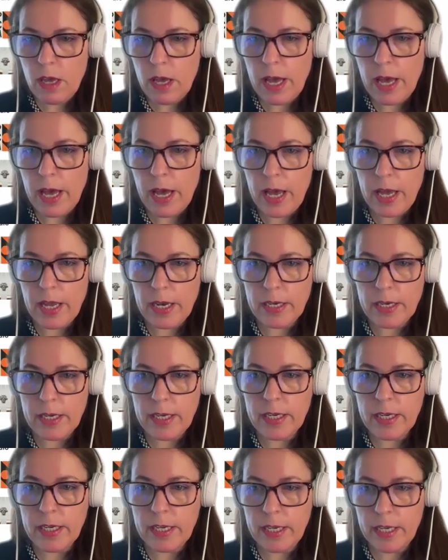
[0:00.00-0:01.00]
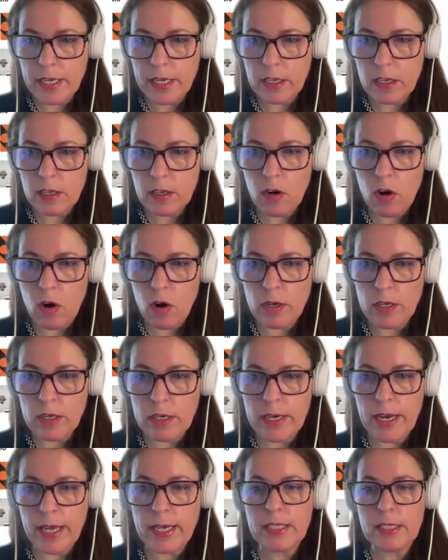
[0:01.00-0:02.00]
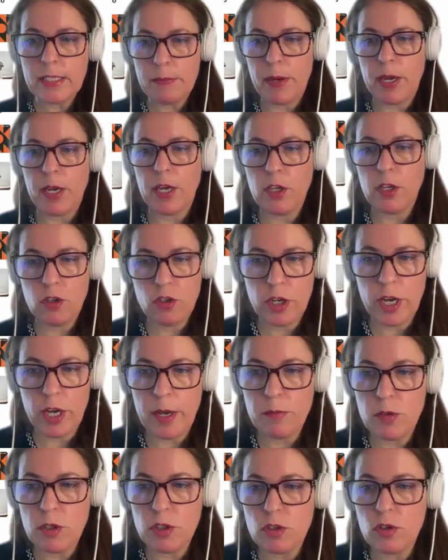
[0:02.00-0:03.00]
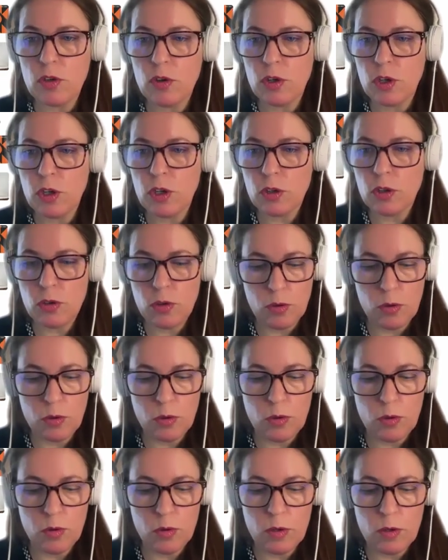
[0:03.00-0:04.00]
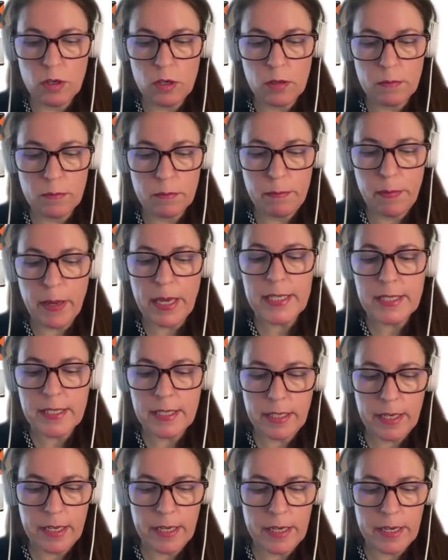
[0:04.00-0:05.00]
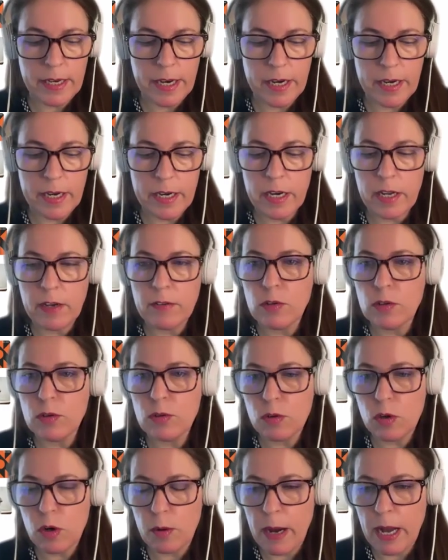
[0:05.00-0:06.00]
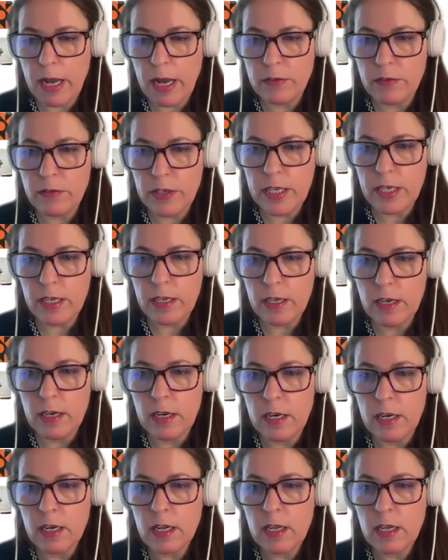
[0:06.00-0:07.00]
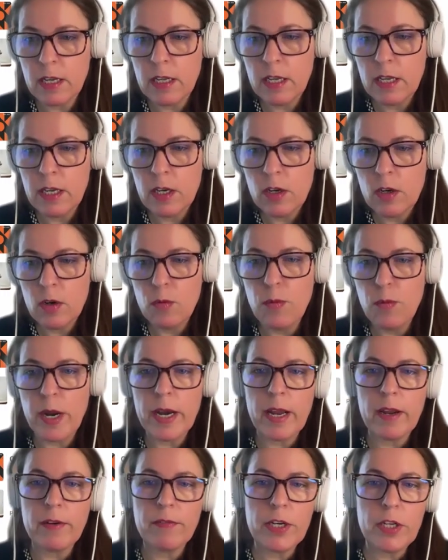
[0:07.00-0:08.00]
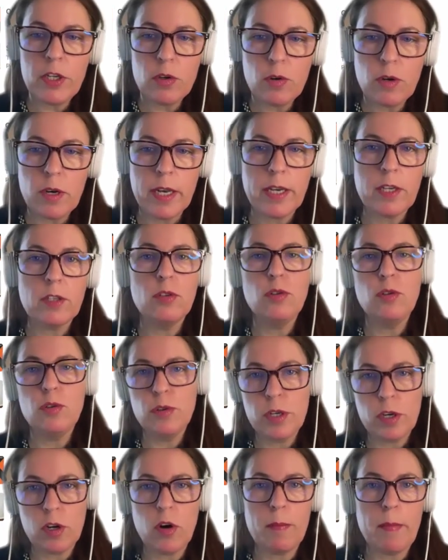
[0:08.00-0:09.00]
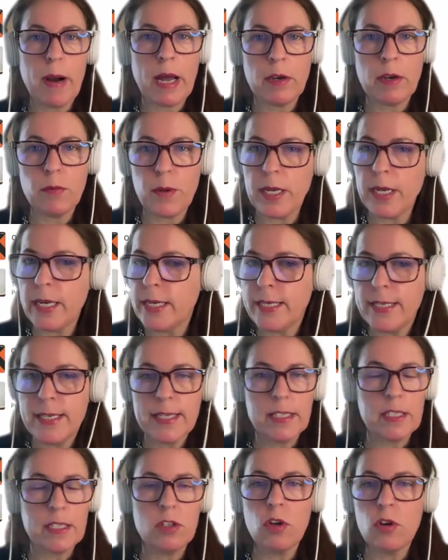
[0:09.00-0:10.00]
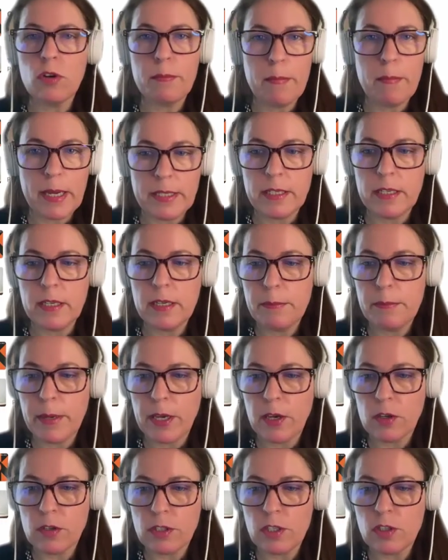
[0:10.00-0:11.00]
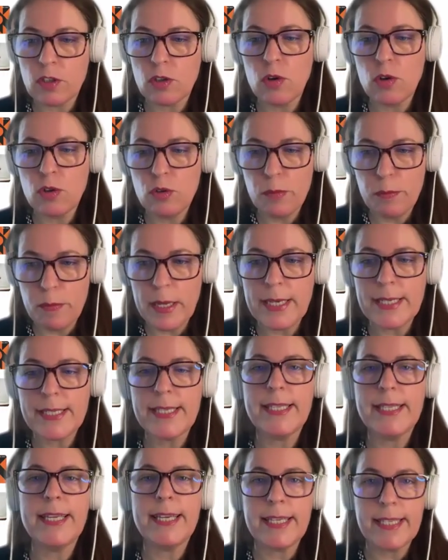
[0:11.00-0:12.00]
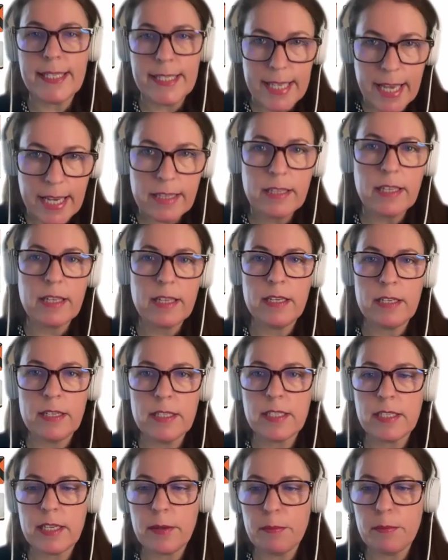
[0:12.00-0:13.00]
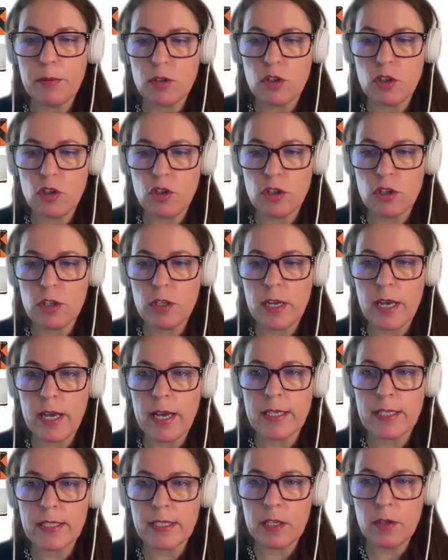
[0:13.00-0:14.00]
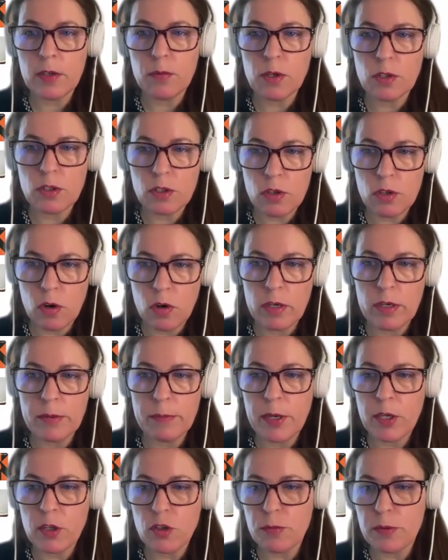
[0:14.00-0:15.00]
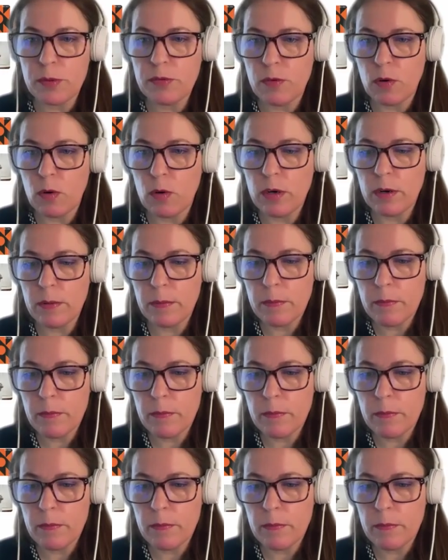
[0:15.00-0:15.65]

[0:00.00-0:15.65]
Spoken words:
And in here on the next page, I'm just going to paste it in there and I will do Command V. Wherever you click to do the Command V, it does not matter because it's going to place it exactly in the same position as it was on the page before.